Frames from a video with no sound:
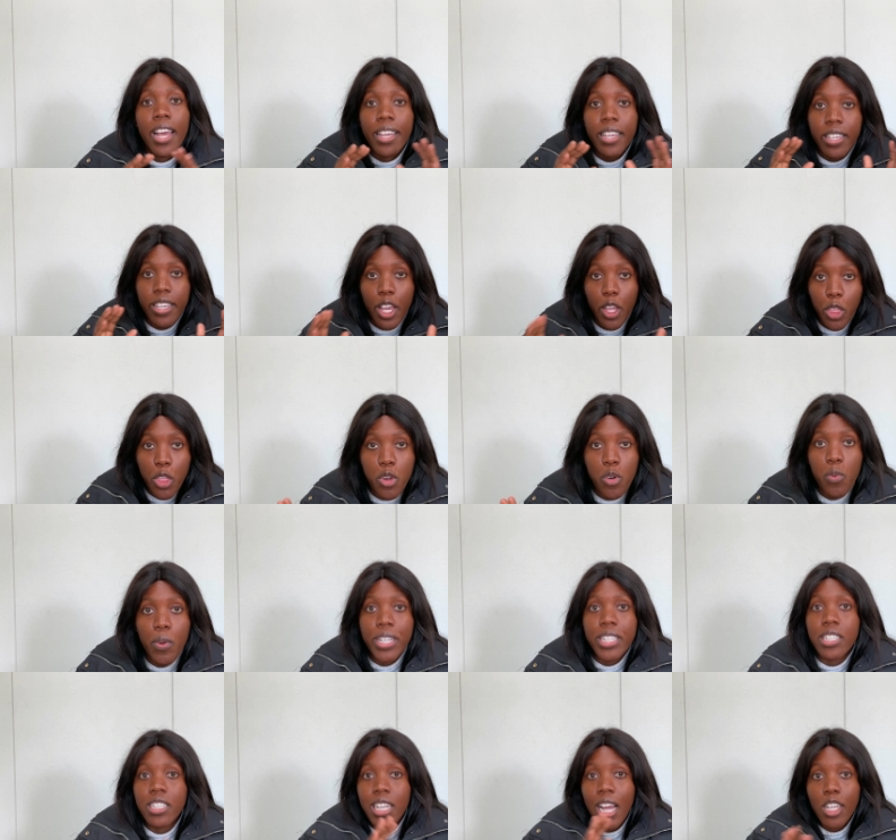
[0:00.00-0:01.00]
get through
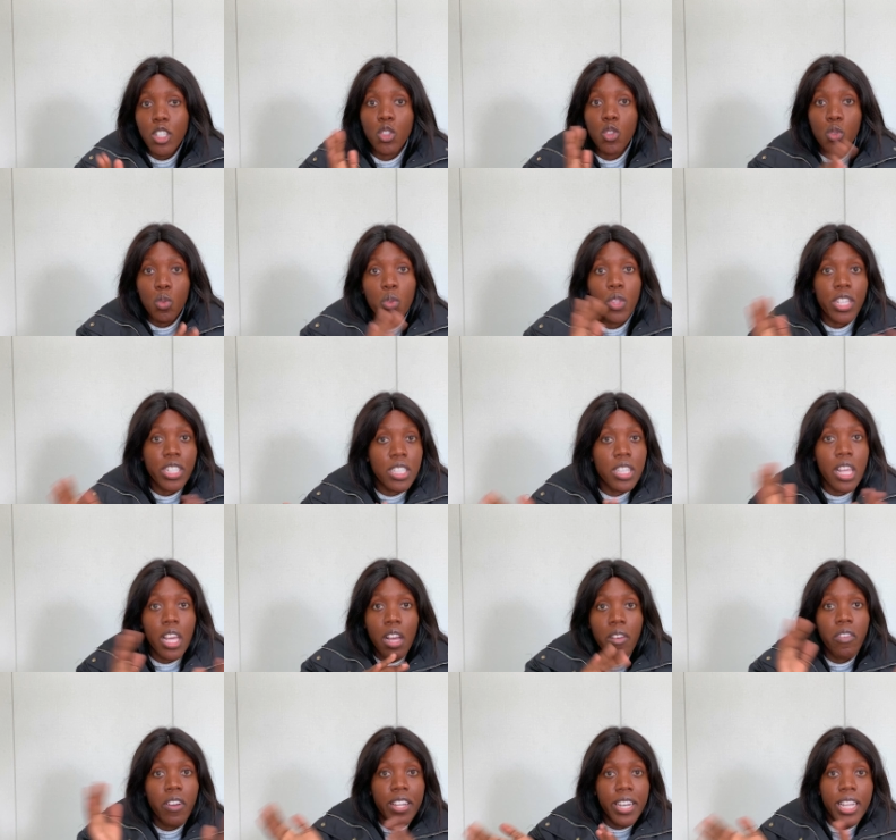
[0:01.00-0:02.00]
it, just do this thing
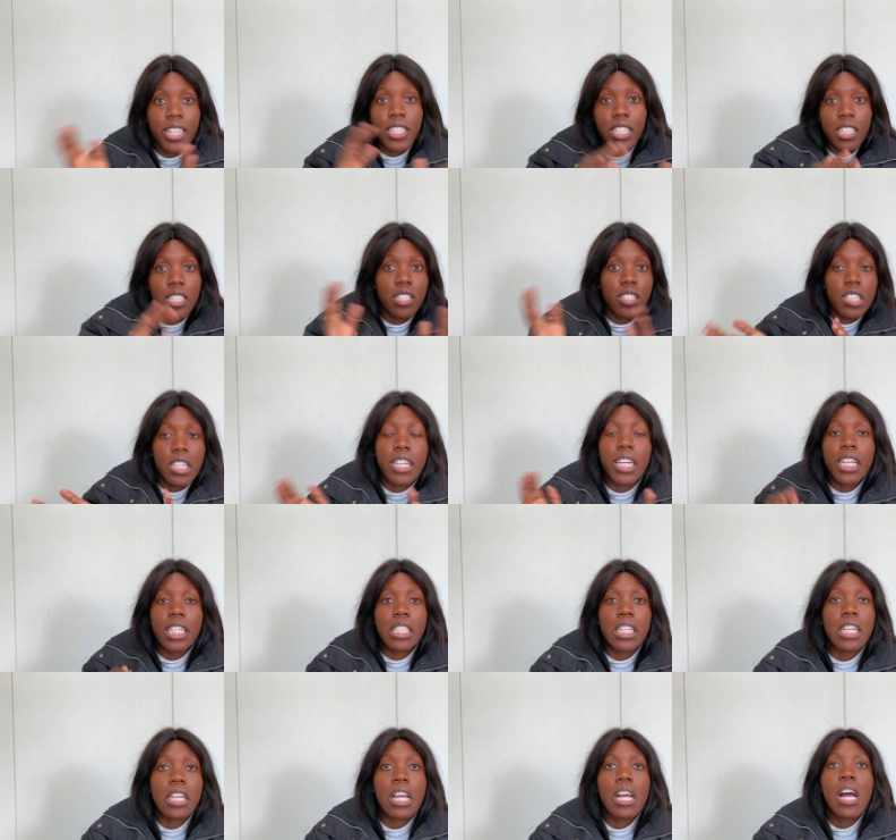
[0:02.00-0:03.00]
of connecting,
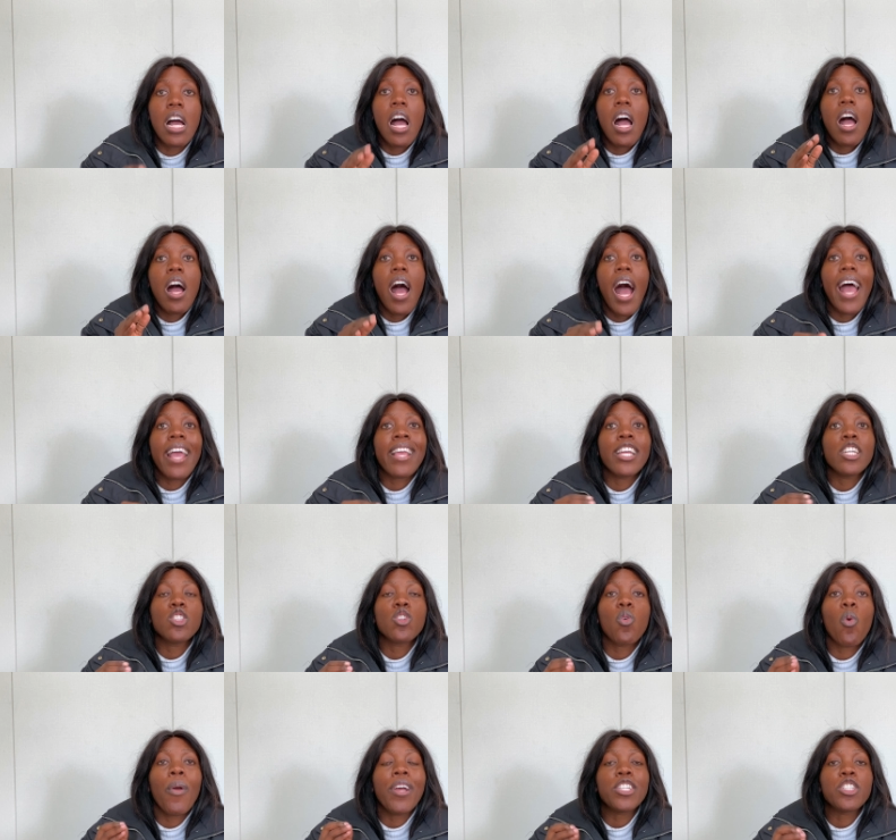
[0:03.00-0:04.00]
disconnecting. I get
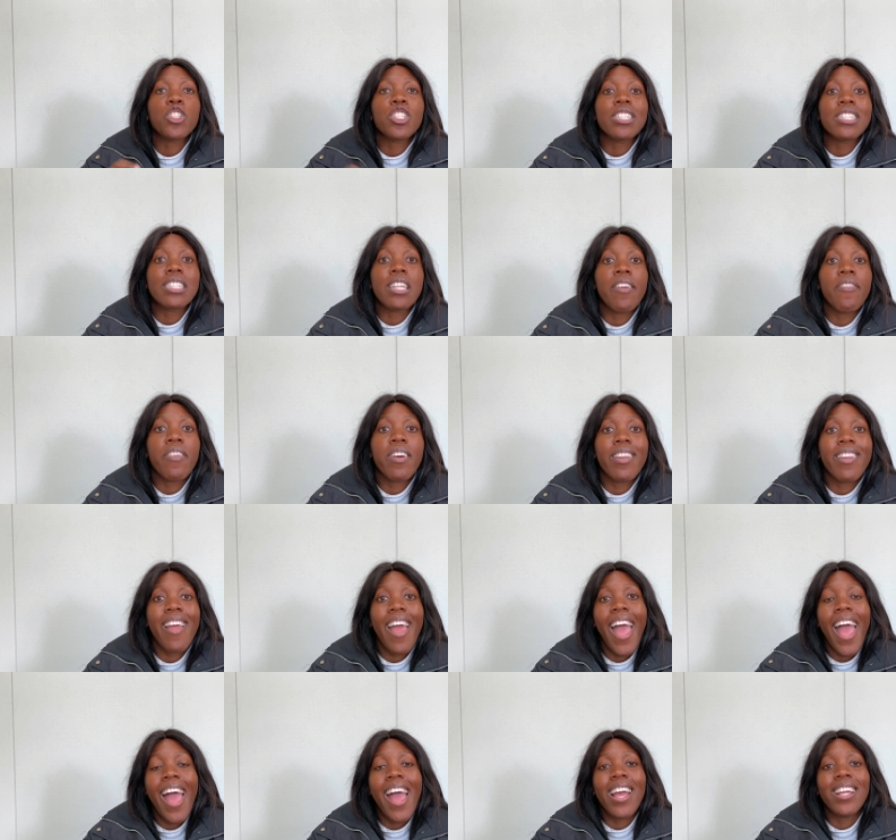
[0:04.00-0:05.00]
to question seven
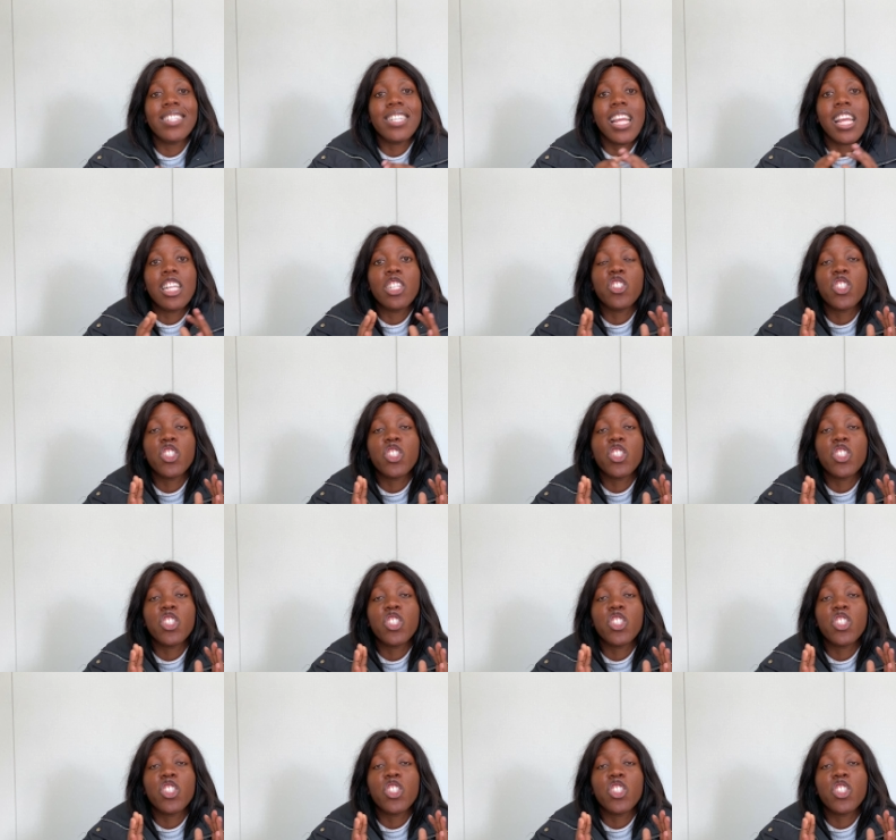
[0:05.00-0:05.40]
and it